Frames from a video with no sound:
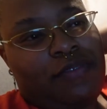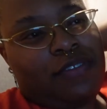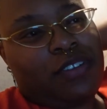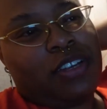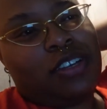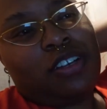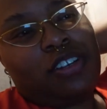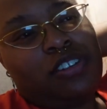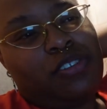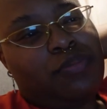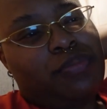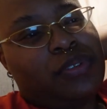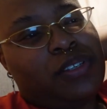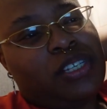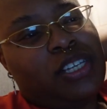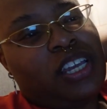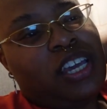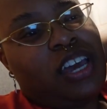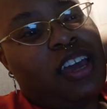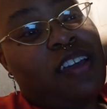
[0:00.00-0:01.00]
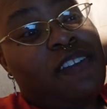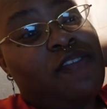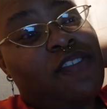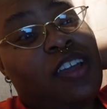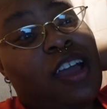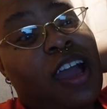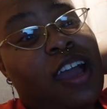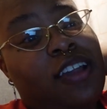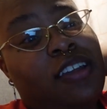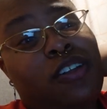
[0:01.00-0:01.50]
100% have
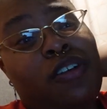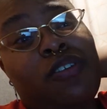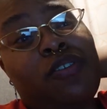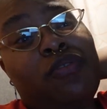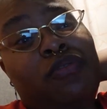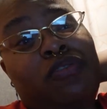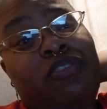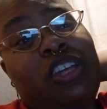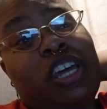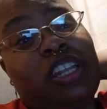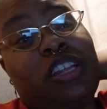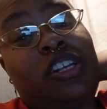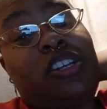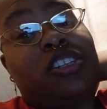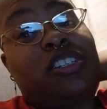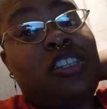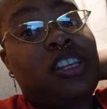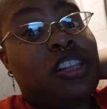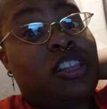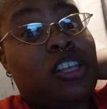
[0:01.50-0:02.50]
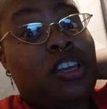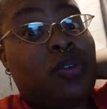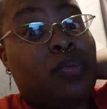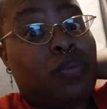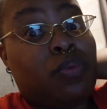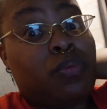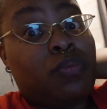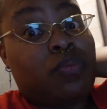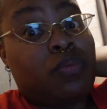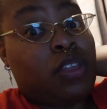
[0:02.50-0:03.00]
it. I know that there's something
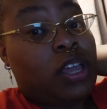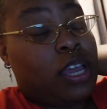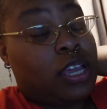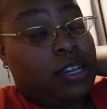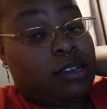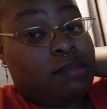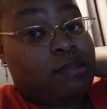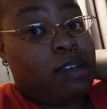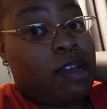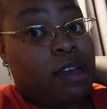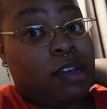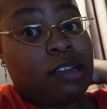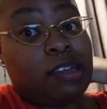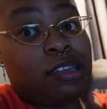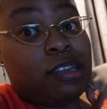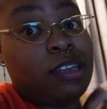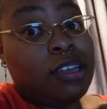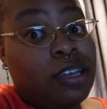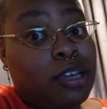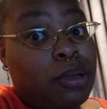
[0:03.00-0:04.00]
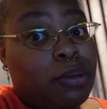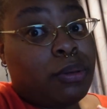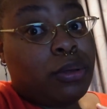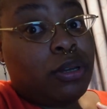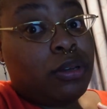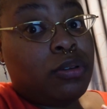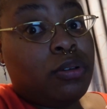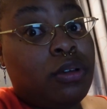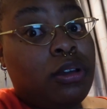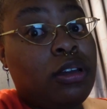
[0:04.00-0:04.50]
like not good
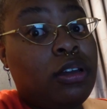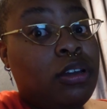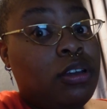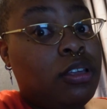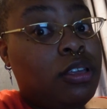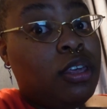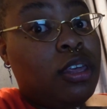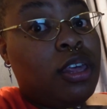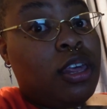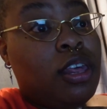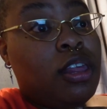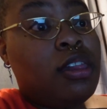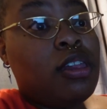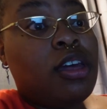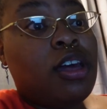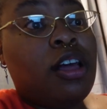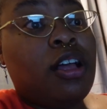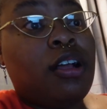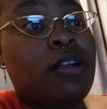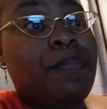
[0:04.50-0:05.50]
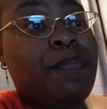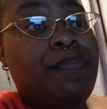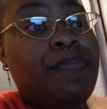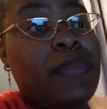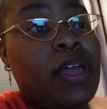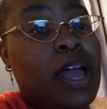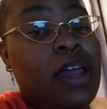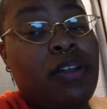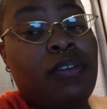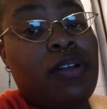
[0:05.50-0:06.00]
going on. Um,
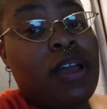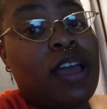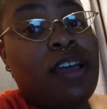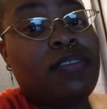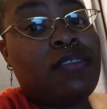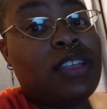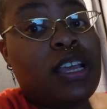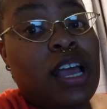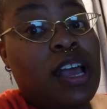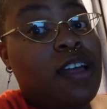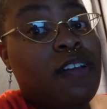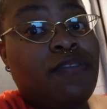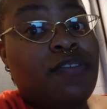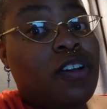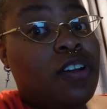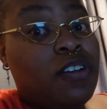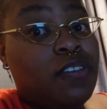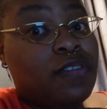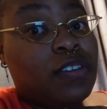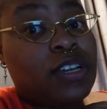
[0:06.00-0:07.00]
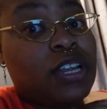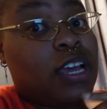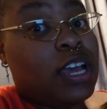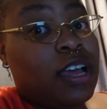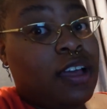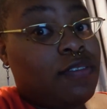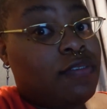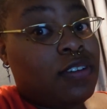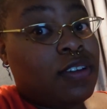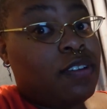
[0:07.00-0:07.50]
I don't have to have COVID to
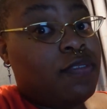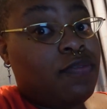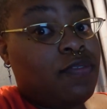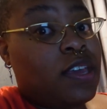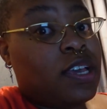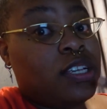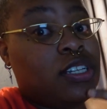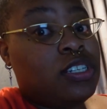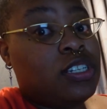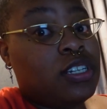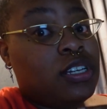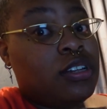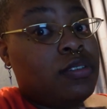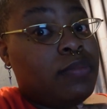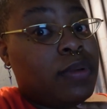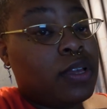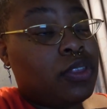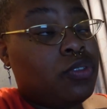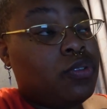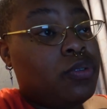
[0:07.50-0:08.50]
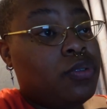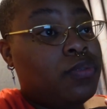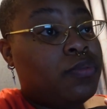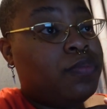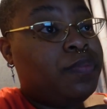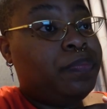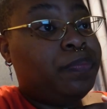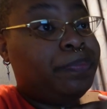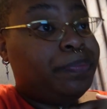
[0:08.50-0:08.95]
have an infection in my throat.